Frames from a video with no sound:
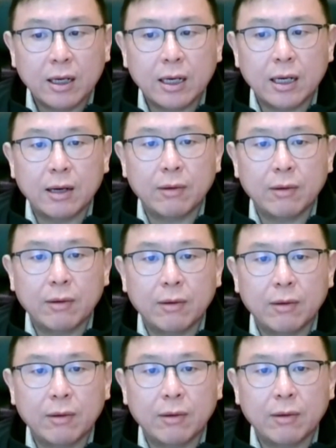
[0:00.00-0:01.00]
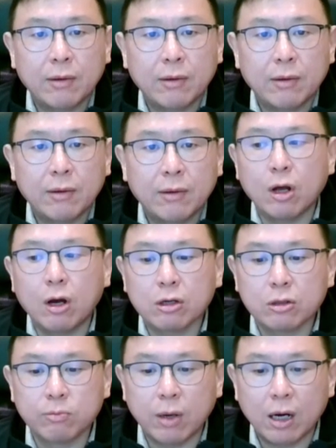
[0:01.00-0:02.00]
Um, Russia
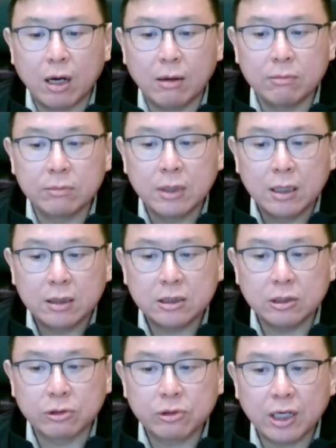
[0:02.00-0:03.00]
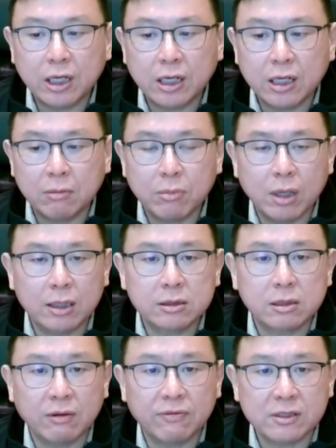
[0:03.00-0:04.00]
no longer bomb the Ukrainian
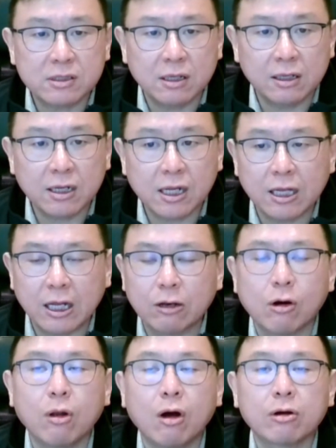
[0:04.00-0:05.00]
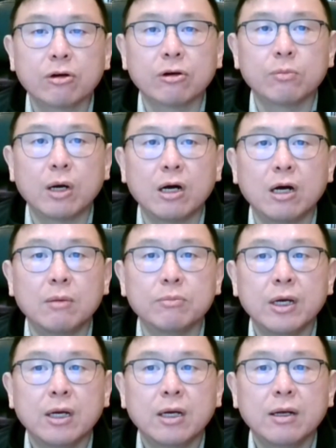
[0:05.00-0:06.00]
military facility. They no longer bomb
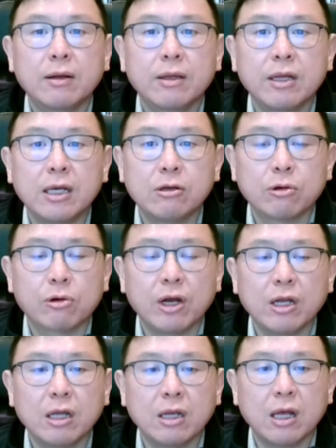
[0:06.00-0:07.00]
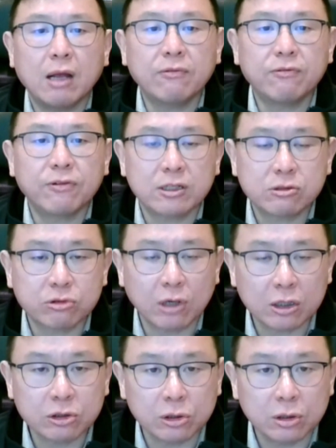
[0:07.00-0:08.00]
the Ukrainian
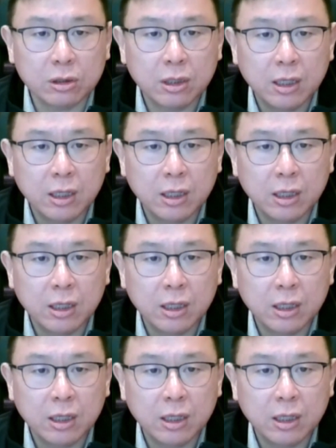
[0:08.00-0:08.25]
infrastructure.